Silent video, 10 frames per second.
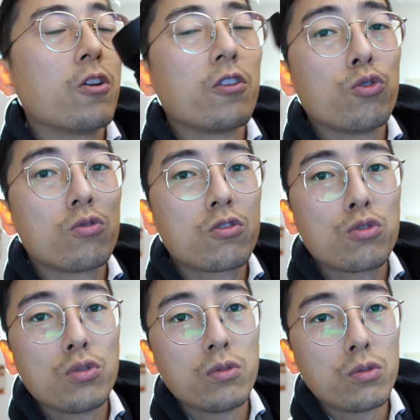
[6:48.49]
Those
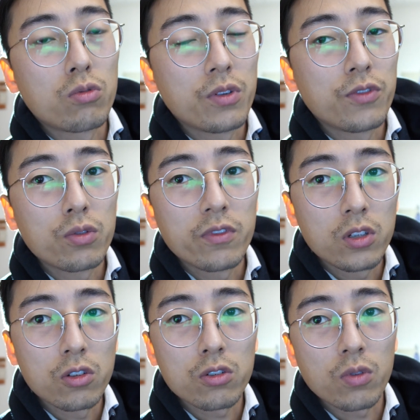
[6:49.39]
two review
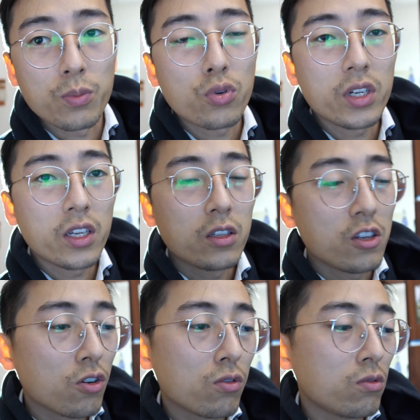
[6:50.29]
videos were pretty
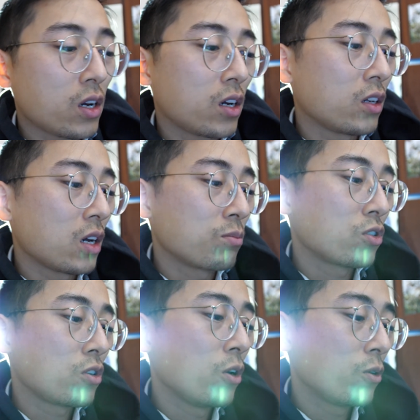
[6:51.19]
new, and I'm
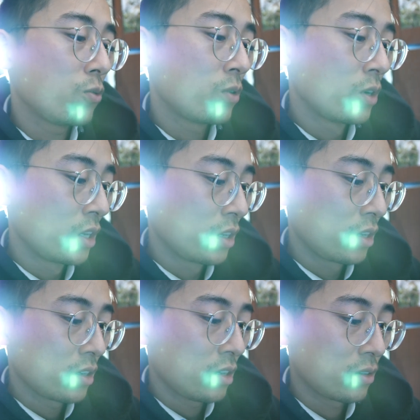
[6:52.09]
still
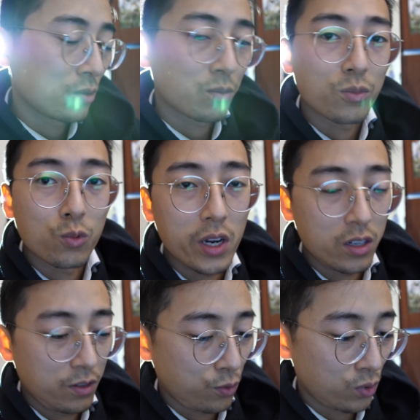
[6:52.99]

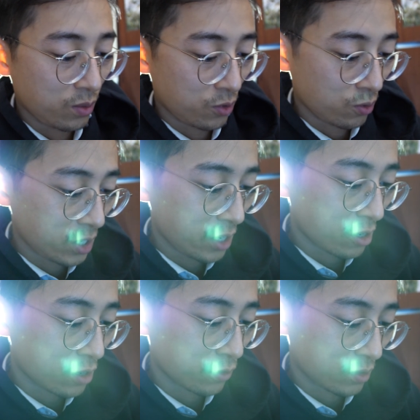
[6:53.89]
waiting for them to take
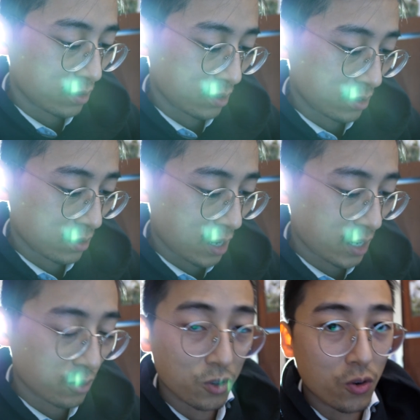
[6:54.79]
off. I
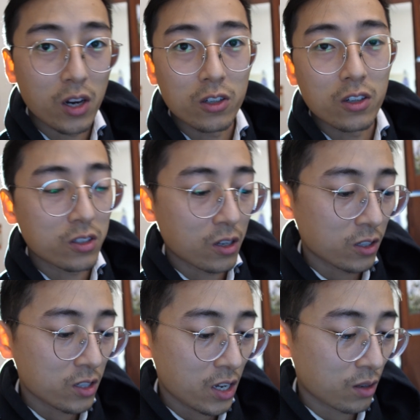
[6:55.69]
don't know how long it's
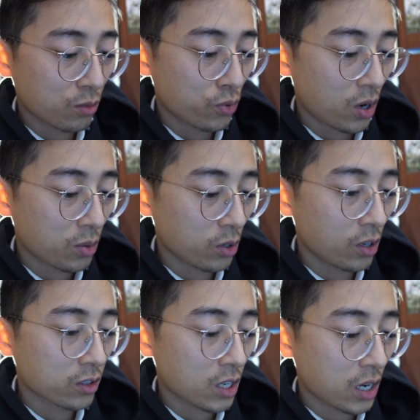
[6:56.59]
gonna take. Probably a
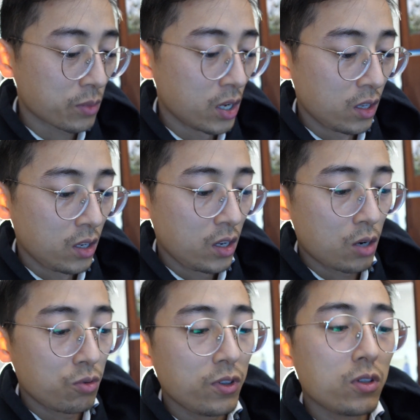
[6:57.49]
long time.
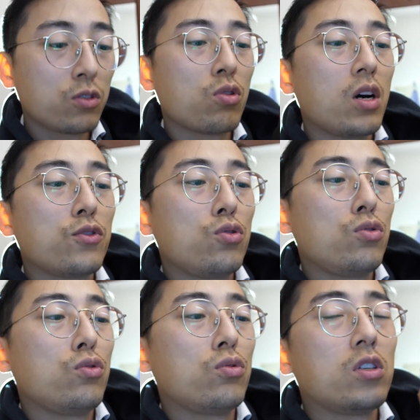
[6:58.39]
I reviewed the 12
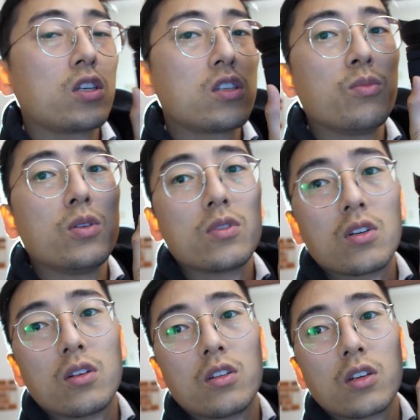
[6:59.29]
to
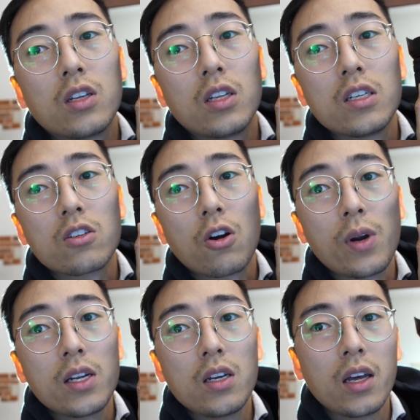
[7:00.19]
60mm the kit lens
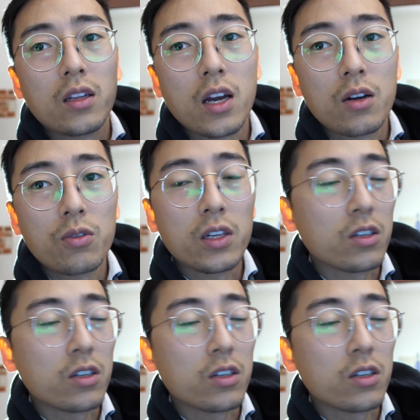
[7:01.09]
already, and I really